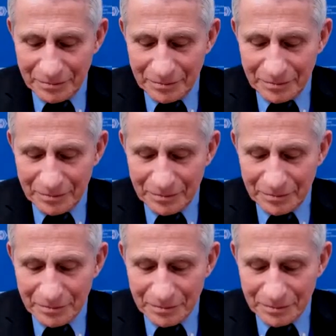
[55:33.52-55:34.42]

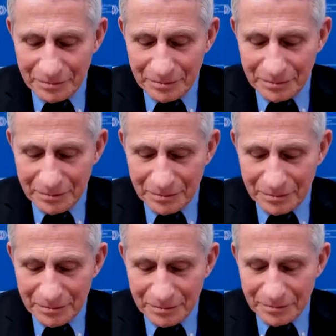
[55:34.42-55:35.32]

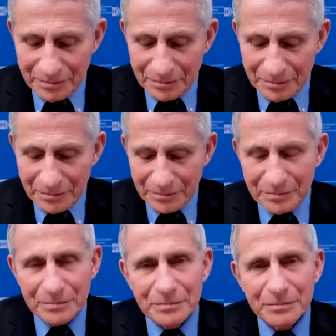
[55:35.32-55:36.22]

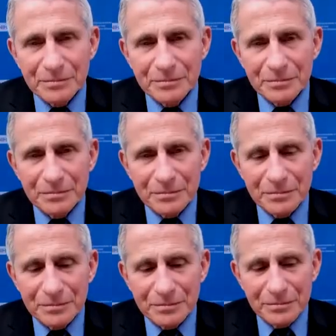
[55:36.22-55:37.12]

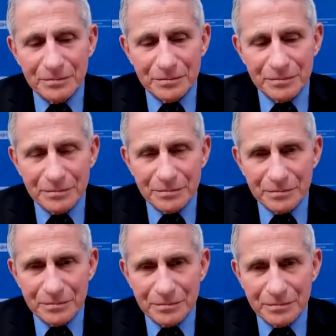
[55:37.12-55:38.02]

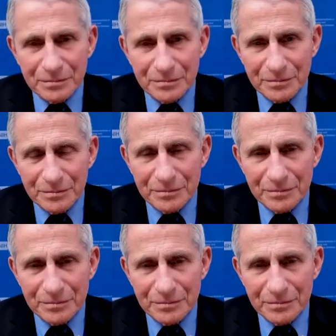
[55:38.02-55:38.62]
[no speech]